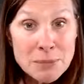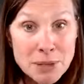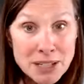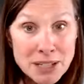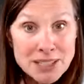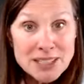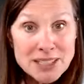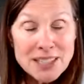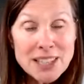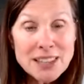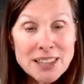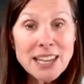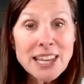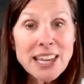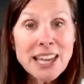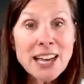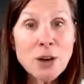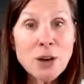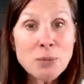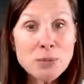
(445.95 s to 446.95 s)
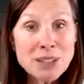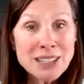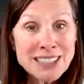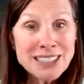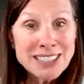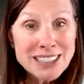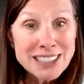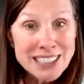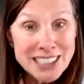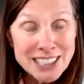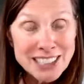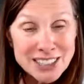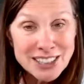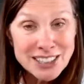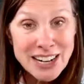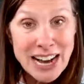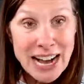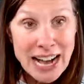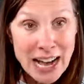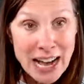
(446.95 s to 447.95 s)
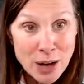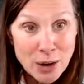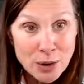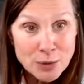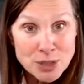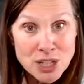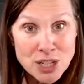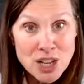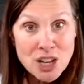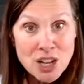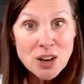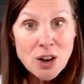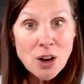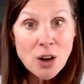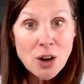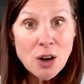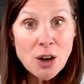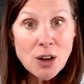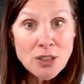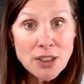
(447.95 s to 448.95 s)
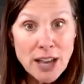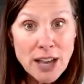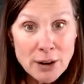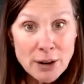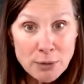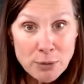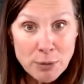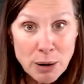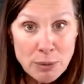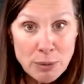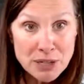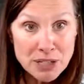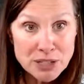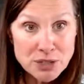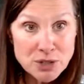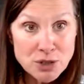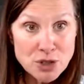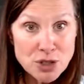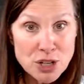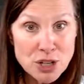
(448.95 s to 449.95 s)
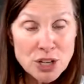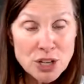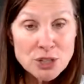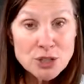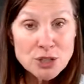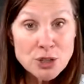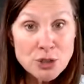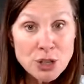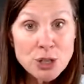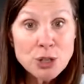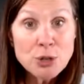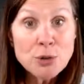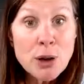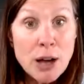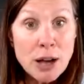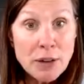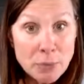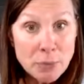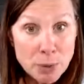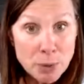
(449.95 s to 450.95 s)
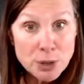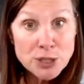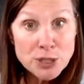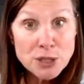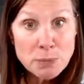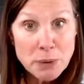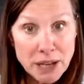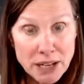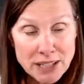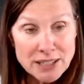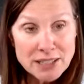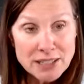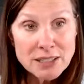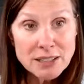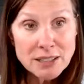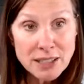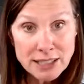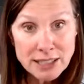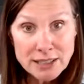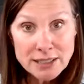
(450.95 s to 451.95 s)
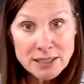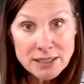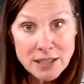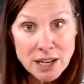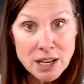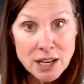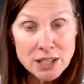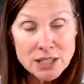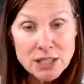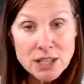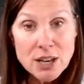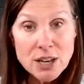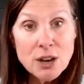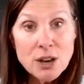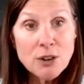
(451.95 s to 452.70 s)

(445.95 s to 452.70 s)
because then they help clear out all that rubbish so that you have more space, like it says,